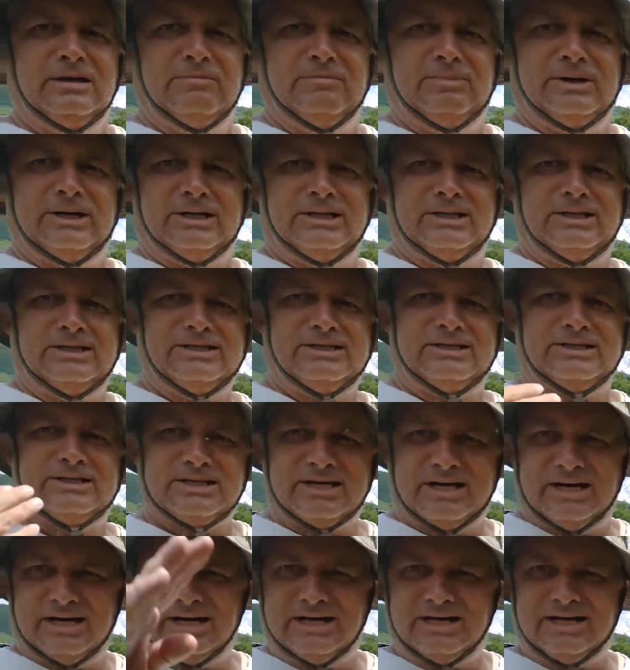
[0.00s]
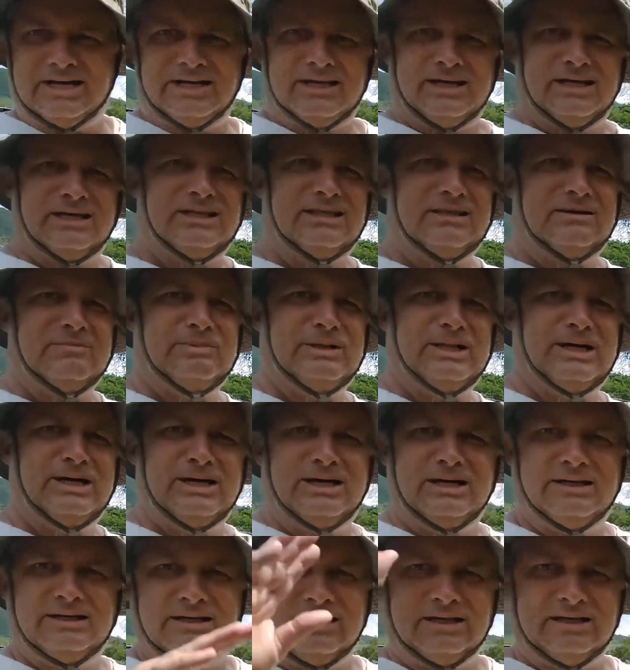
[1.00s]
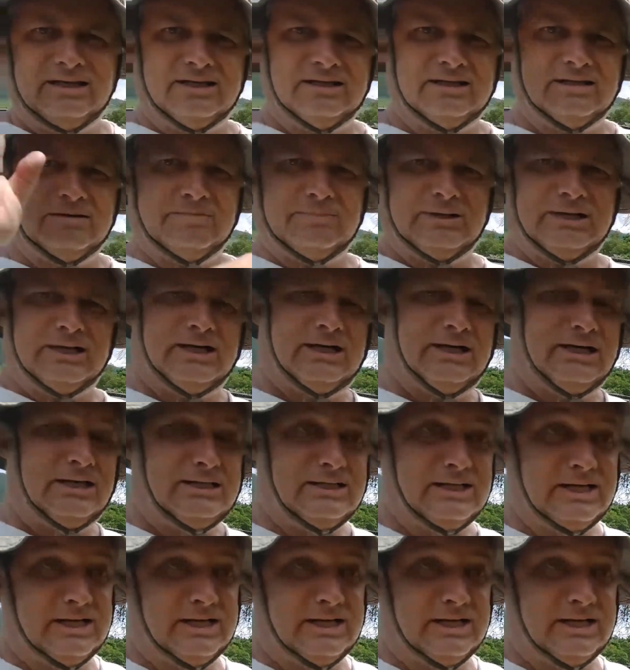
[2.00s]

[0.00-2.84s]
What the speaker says: But this is kind of like the blind leading the blind.